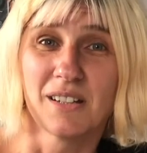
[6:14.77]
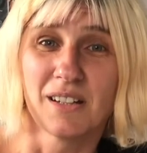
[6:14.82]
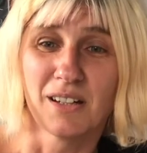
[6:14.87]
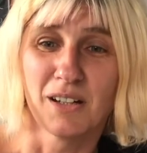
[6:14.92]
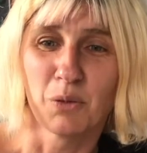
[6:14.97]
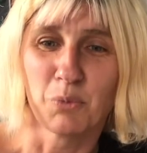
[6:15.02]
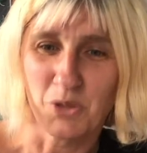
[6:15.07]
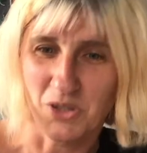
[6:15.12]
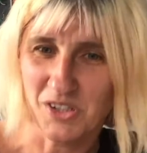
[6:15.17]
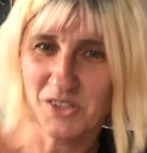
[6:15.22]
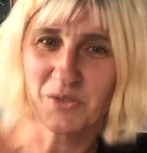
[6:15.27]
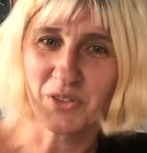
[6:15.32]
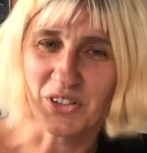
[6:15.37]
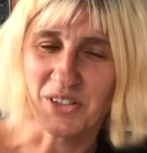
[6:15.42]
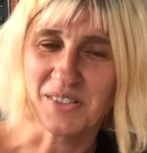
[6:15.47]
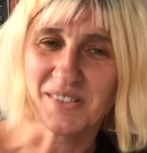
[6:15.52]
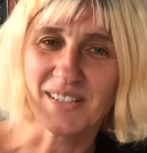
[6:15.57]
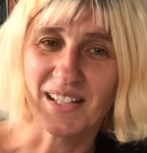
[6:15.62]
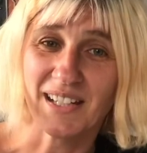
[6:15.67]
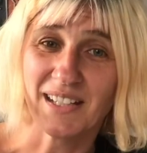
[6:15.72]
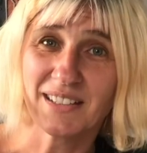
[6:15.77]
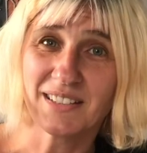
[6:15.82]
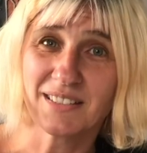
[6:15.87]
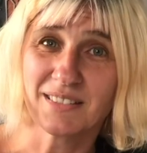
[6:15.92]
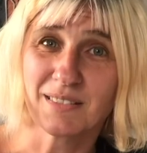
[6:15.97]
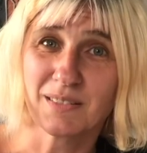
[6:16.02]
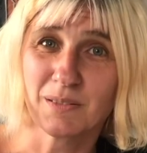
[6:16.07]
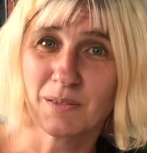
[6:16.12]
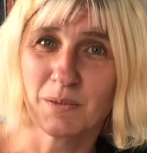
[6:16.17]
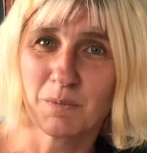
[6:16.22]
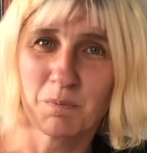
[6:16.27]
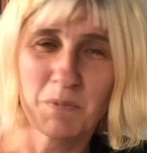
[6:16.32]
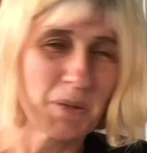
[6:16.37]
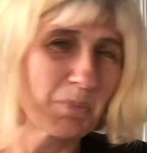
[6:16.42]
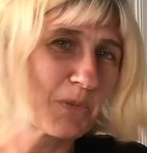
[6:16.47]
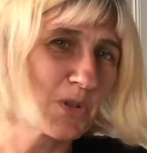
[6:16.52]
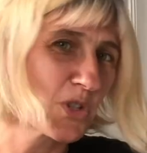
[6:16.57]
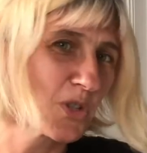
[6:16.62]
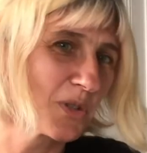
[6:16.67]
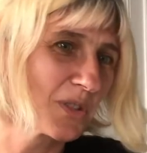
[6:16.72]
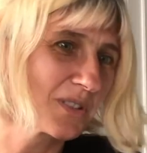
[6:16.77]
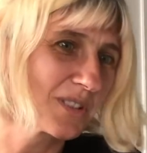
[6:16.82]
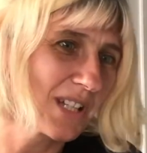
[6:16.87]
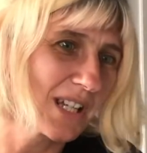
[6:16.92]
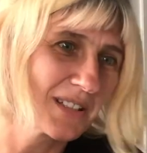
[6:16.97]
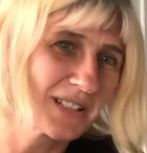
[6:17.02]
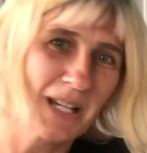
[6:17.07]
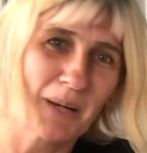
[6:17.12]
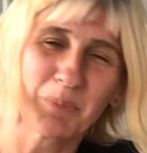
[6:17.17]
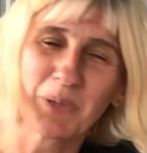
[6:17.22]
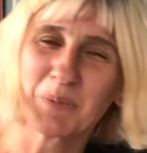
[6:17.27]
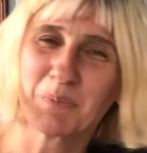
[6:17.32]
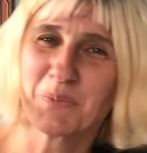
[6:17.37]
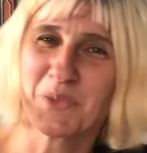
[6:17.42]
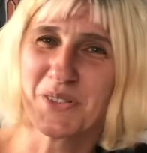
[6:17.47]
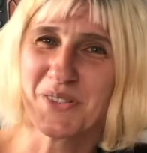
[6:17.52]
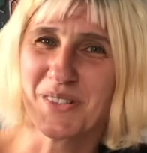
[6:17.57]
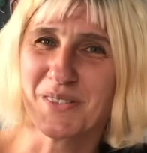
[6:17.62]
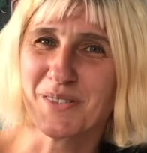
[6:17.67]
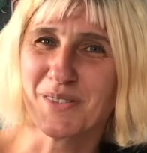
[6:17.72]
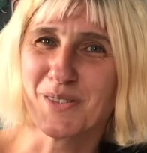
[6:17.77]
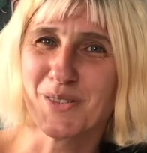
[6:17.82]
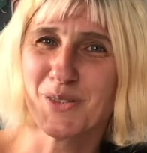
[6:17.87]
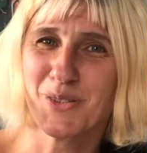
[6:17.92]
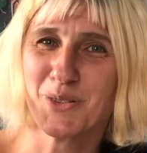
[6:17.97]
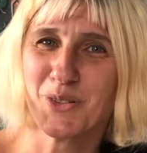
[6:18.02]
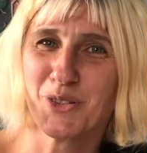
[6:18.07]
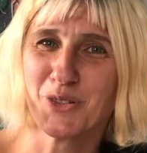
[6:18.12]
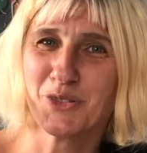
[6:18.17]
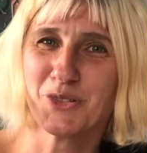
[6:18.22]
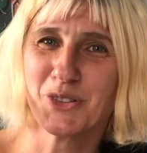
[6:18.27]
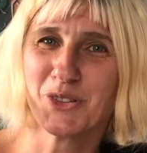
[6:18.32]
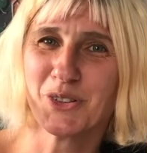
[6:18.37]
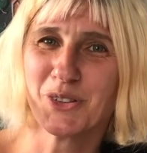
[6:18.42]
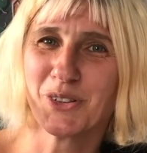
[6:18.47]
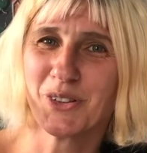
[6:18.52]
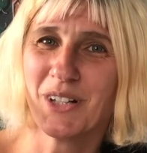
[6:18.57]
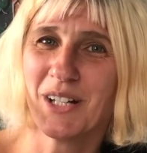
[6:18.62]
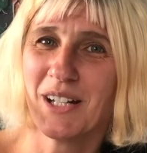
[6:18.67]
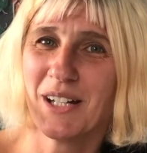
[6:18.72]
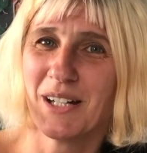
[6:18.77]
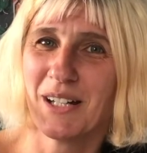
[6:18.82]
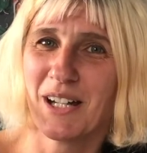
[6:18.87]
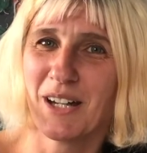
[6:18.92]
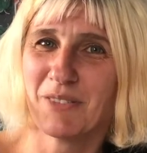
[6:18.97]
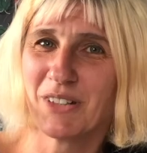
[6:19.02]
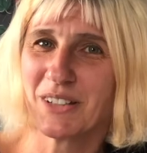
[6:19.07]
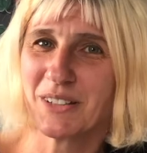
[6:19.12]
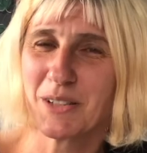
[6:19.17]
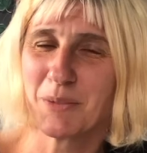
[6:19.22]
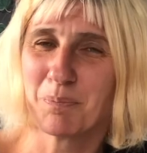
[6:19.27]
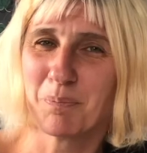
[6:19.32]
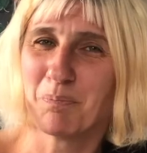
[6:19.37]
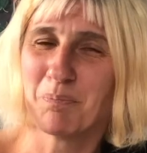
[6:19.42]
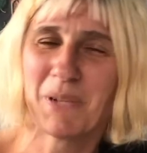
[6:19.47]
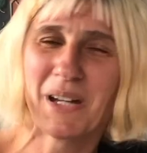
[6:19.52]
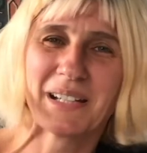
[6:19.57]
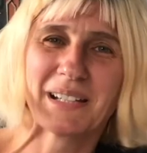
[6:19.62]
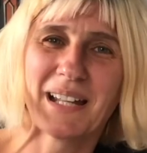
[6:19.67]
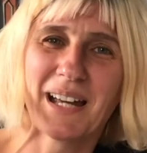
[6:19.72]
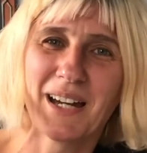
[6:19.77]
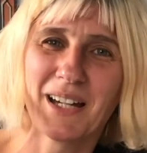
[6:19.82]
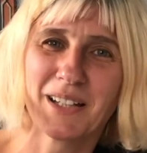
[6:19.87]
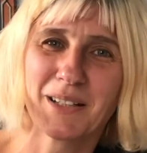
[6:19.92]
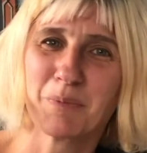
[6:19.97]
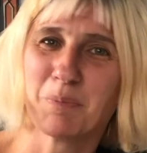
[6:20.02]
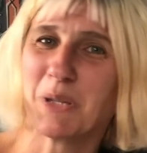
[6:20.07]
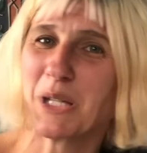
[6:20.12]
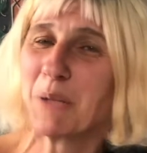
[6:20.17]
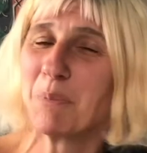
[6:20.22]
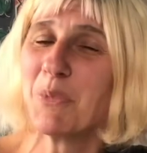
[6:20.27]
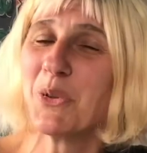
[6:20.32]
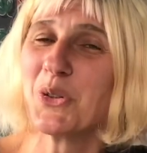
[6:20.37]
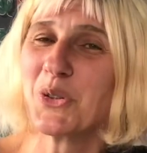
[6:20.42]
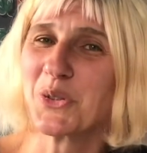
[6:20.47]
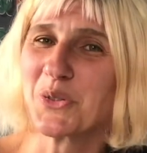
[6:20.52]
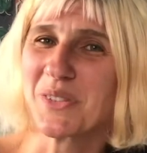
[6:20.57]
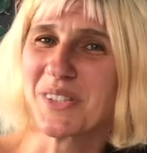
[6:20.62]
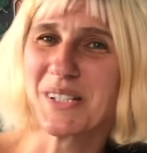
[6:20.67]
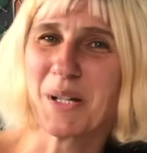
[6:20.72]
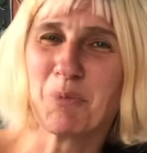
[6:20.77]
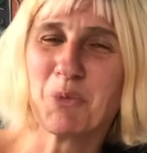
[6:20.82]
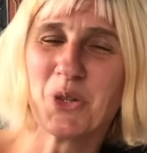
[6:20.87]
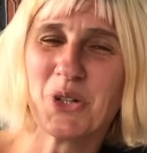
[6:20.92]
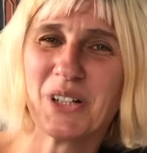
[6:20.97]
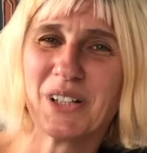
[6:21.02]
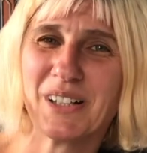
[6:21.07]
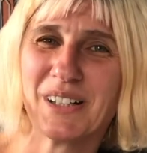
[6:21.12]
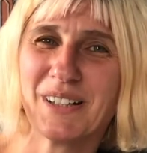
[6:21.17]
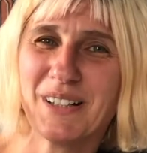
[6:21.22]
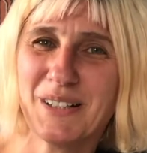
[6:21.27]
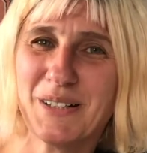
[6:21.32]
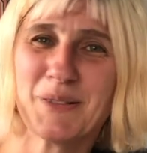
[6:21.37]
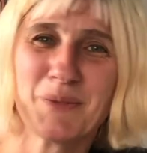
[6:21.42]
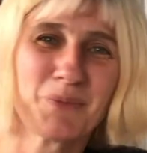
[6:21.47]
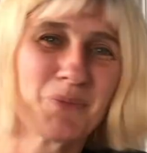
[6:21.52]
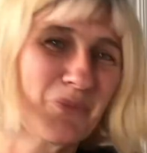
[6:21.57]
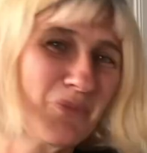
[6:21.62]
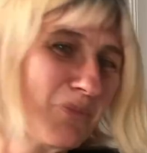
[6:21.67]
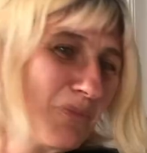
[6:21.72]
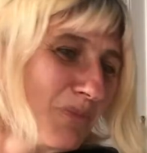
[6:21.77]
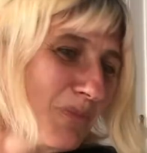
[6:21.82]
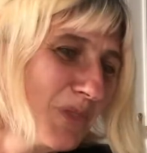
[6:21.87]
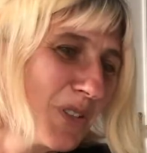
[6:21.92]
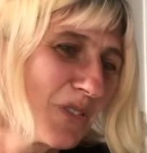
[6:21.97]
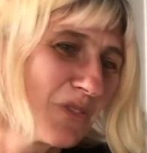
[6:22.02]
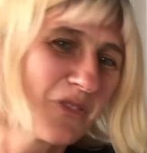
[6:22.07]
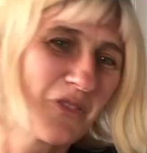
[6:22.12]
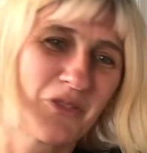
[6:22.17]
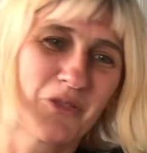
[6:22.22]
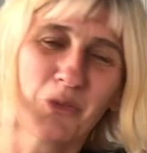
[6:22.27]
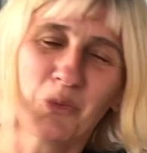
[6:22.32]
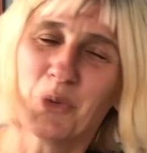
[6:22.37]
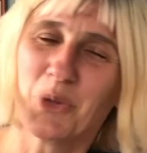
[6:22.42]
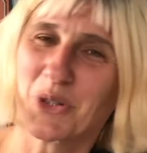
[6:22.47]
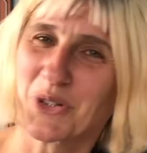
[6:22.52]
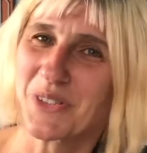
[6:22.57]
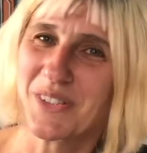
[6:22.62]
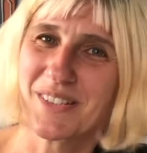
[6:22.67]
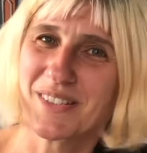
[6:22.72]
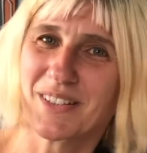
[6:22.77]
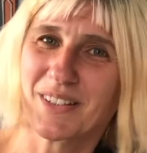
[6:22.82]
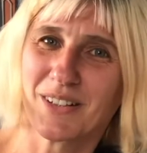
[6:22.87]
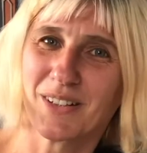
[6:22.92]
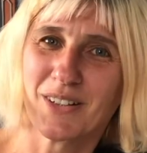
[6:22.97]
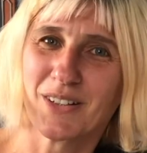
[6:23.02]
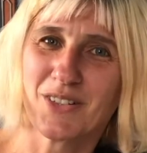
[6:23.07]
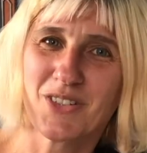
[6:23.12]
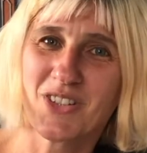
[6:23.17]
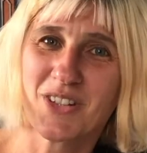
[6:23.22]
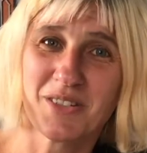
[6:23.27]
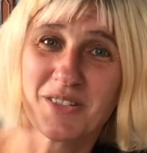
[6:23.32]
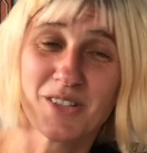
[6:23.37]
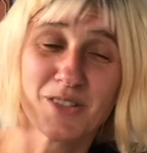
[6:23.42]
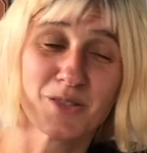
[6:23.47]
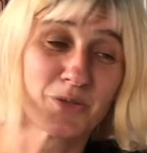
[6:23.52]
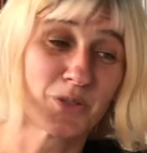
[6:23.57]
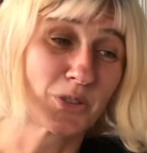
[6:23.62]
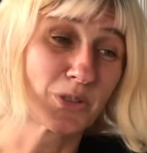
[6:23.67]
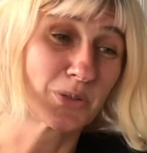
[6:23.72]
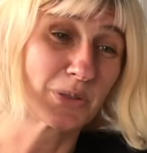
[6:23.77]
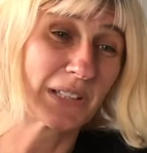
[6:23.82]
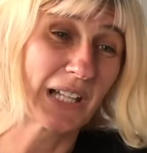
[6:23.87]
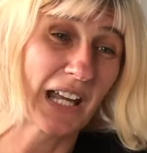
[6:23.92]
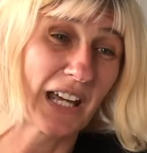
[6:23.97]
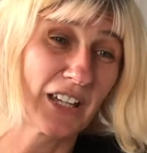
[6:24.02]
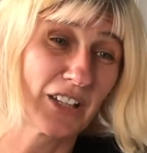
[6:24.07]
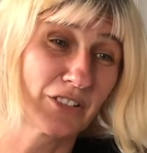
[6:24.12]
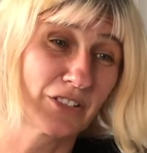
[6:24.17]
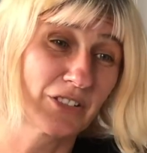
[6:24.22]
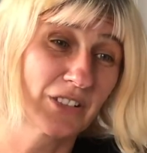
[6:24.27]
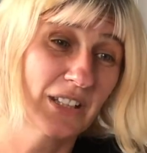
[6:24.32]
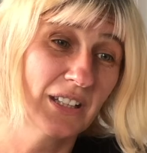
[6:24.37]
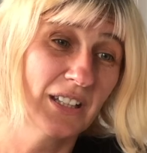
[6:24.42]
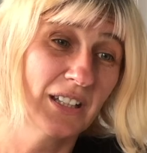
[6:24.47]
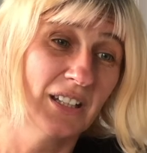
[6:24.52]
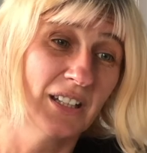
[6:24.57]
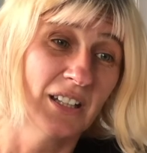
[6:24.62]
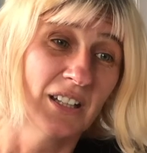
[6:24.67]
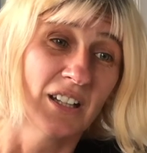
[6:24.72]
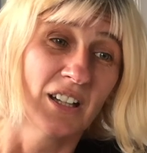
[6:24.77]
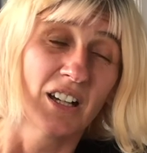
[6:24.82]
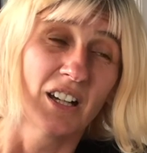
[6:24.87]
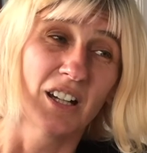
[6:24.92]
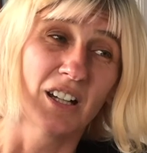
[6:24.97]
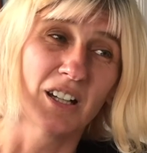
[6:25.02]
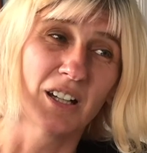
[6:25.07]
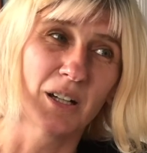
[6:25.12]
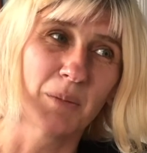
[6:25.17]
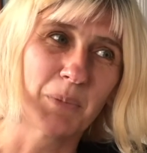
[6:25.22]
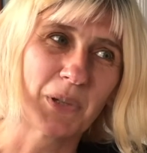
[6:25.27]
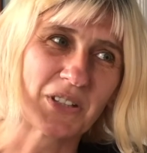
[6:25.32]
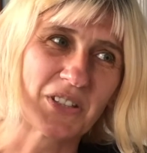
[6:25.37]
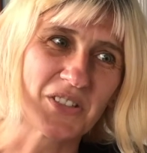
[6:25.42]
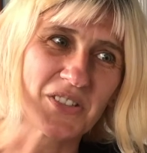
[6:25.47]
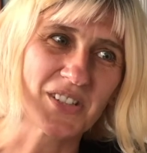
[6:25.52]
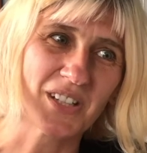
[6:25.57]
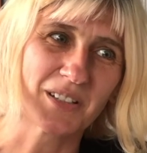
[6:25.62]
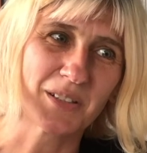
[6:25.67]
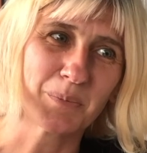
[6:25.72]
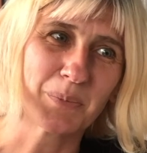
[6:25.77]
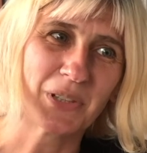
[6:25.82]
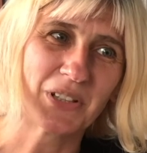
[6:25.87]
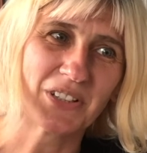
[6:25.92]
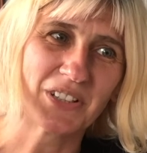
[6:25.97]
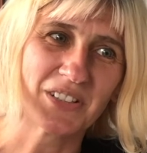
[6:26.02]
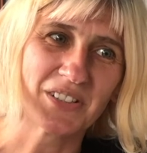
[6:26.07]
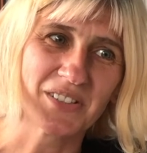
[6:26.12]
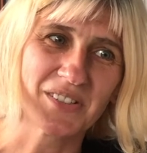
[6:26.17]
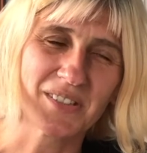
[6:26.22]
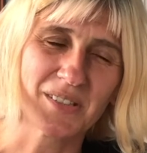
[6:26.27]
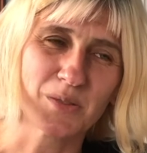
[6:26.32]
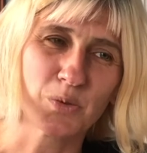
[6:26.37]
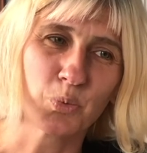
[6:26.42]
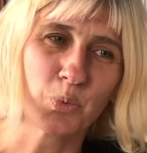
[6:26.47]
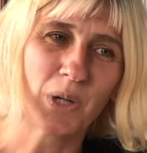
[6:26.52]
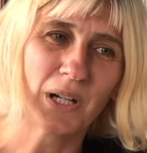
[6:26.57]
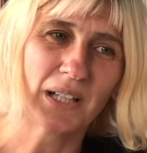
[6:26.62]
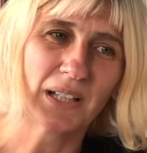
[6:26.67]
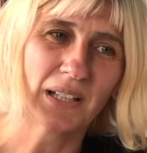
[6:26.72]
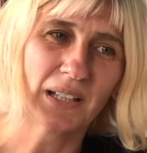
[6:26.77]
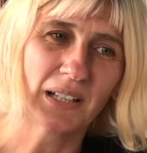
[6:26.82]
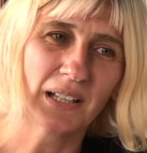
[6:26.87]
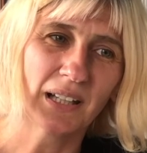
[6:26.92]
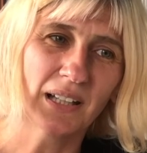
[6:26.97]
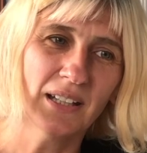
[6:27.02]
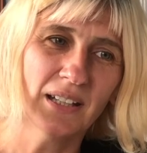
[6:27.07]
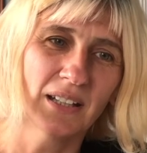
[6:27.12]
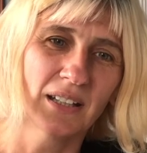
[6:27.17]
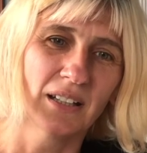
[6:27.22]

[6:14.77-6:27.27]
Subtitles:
which is very sad. People shouldn't end up in prisons, for having the bad luck being born somewhere with worse chances for a good life. But there's other barriers as well.